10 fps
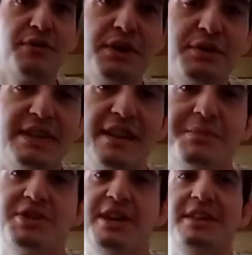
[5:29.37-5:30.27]
if I don't take a
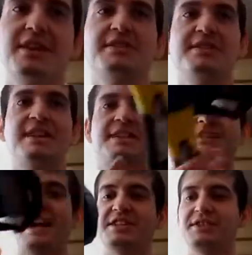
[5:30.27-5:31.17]
machete, I'll just take this
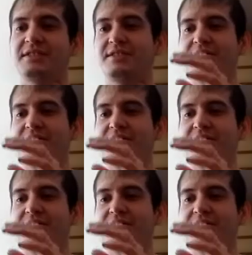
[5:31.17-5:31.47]
hatchet.